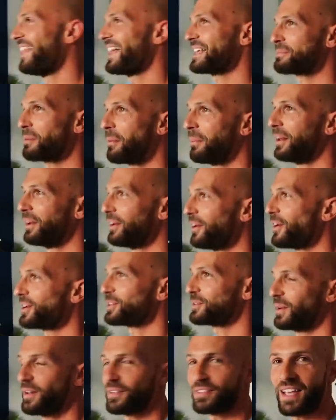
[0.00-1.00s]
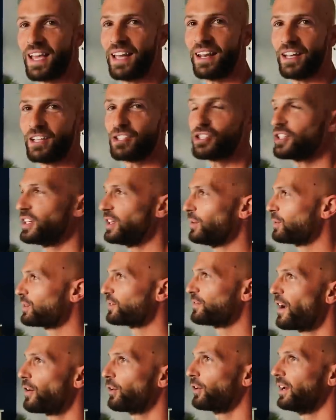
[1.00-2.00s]
that's probably a nice way of saying it. She was
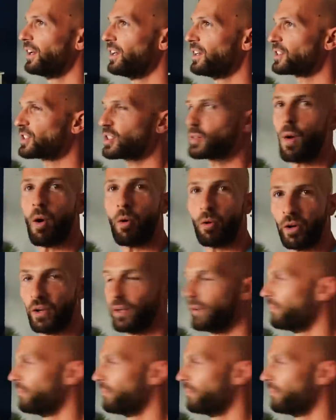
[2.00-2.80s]
very swollen.